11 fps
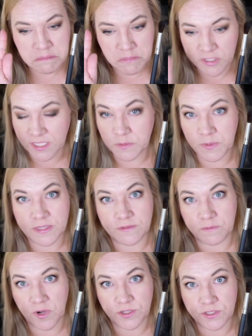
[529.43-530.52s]
Most
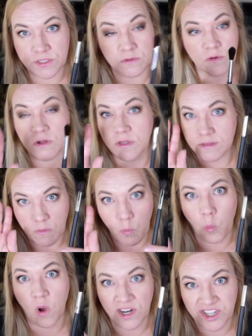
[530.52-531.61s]
expensive brushes in the world,
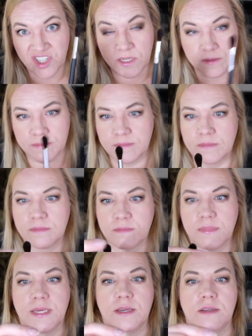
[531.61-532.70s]
wash them.
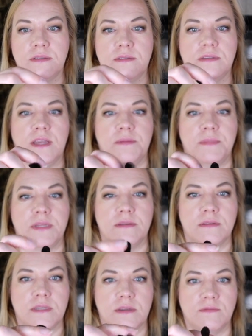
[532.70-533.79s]
Because, I mean,
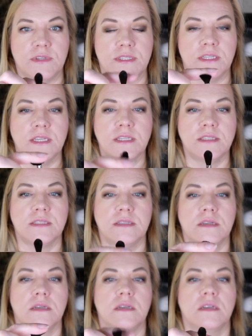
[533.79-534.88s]
can we see this?
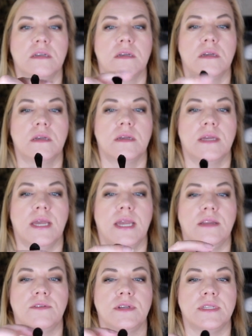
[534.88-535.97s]

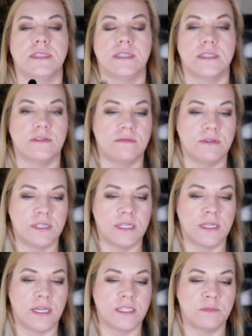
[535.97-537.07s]
Anyway, this is a really
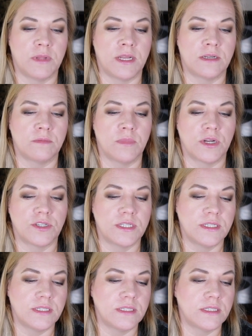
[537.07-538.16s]
nice blender brush.
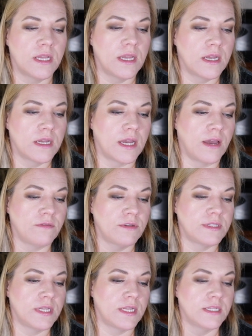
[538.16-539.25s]
This is, I
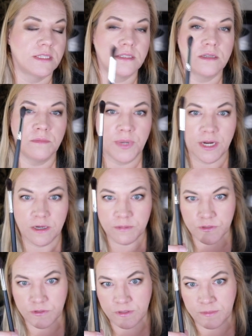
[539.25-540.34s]
would say, this is
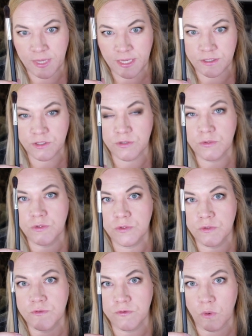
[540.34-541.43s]
comparable to the MAC
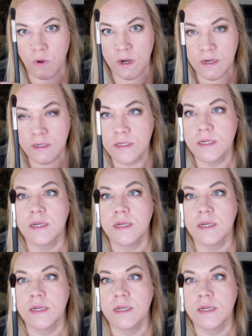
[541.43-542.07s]
224.